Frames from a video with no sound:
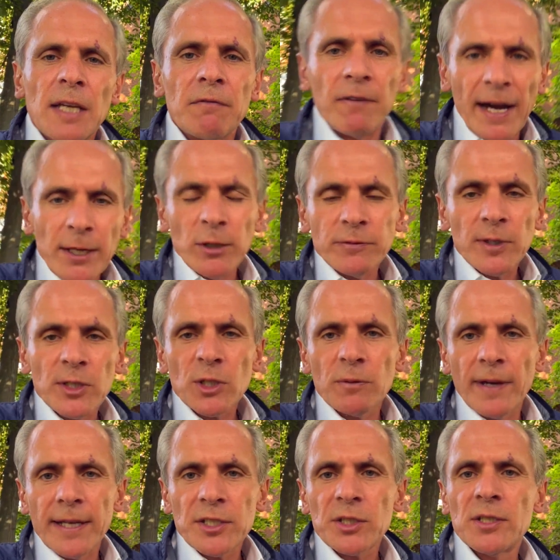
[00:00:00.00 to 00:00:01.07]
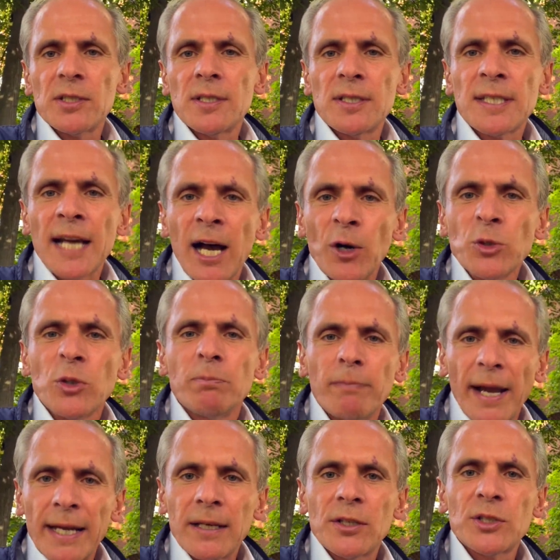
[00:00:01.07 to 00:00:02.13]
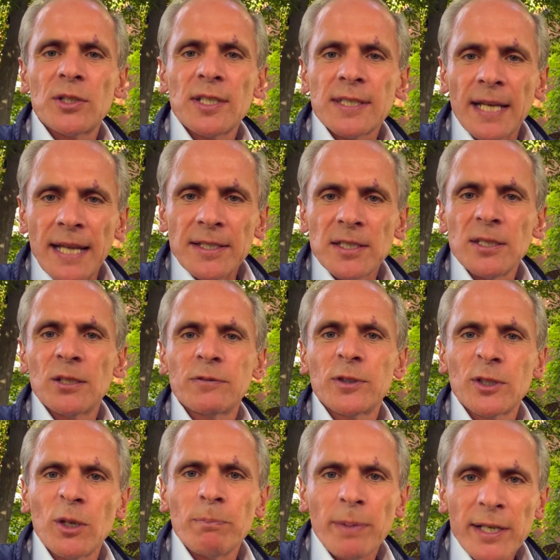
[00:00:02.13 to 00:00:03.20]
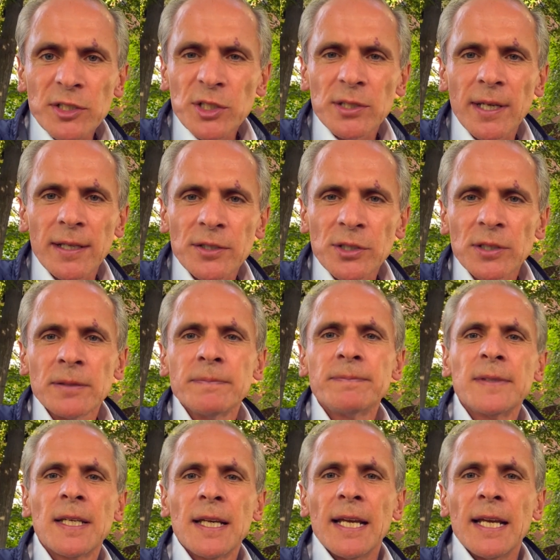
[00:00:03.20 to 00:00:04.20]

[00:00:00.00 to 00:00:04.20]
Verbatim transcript: One of these questions is how to manage the sunset of the combustion engine.